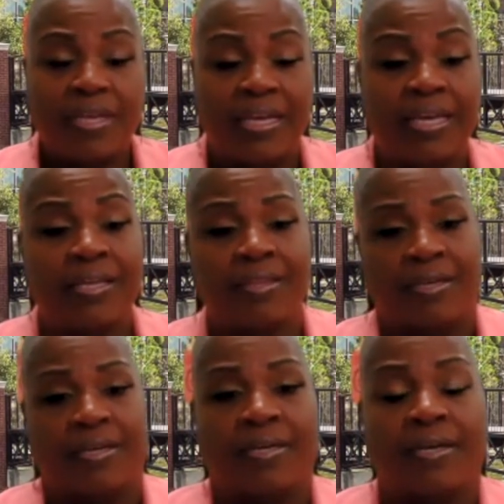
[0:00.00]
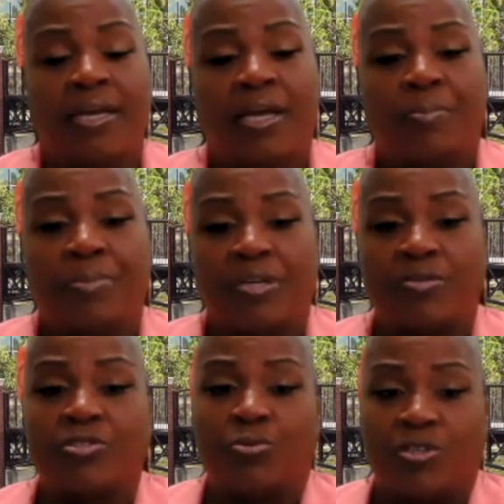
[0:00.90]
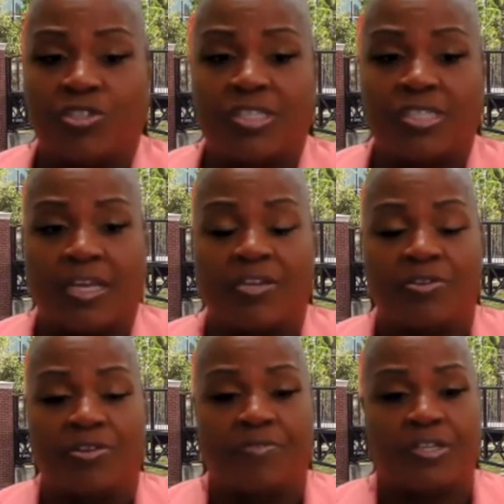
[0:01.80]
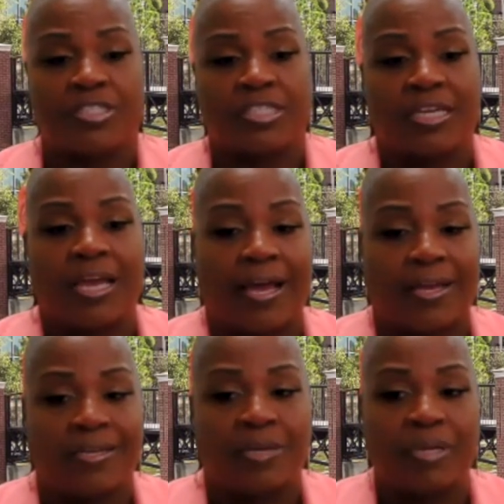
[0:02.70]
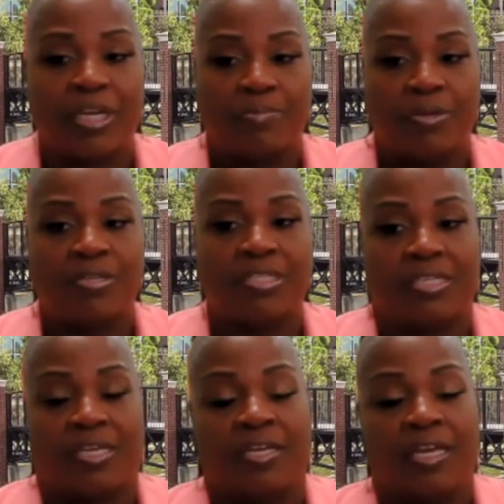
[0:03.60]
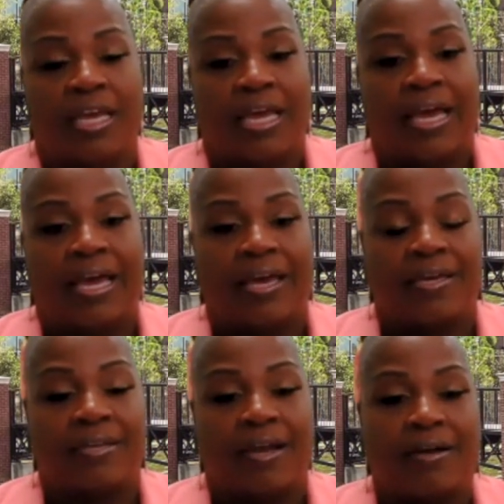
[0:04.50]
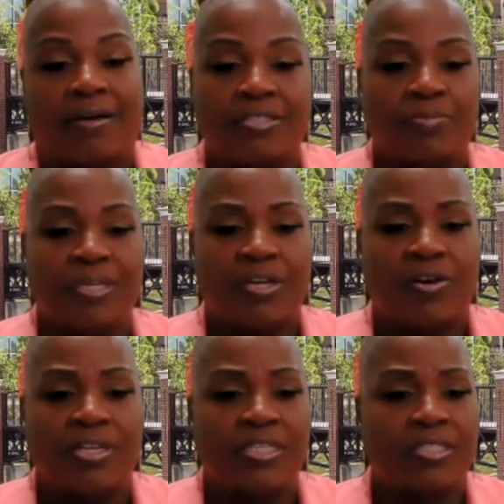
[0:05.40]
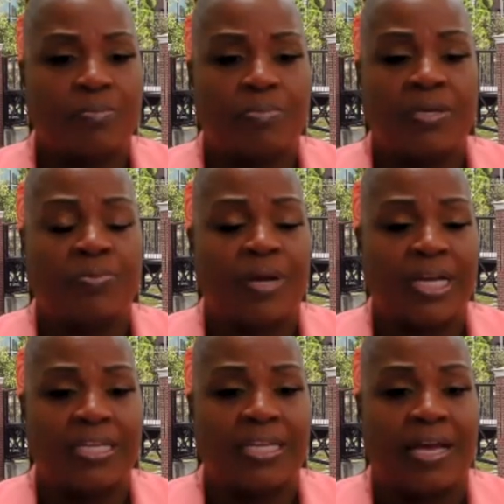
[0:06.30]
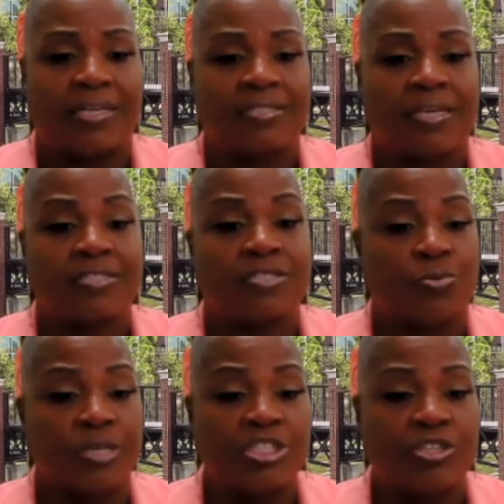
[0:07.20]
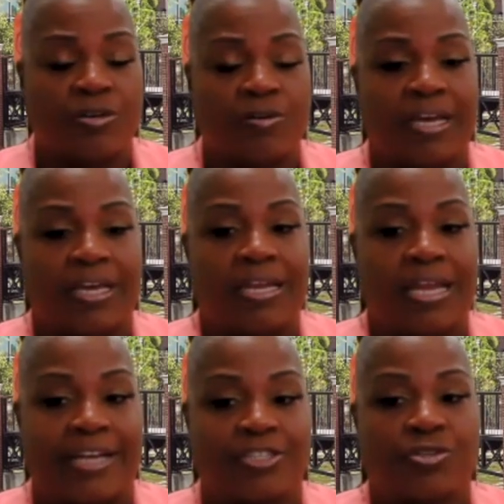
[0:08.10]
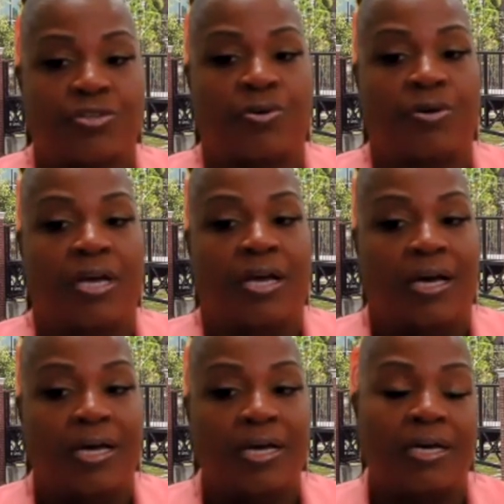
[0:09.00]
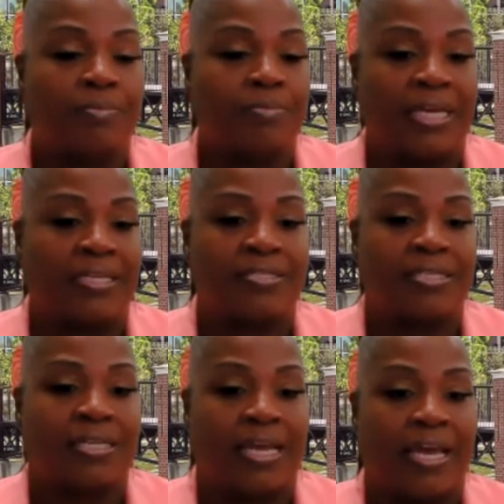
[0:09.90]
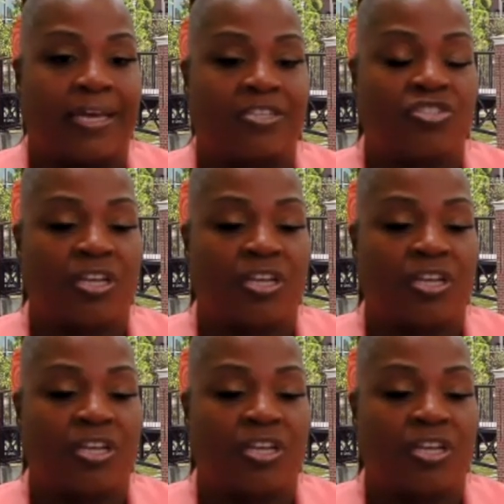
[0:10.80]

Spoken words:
in the Middle Georgia State University academic community. And our ultimate goal is to be recognized as a regional and national hub that is engaged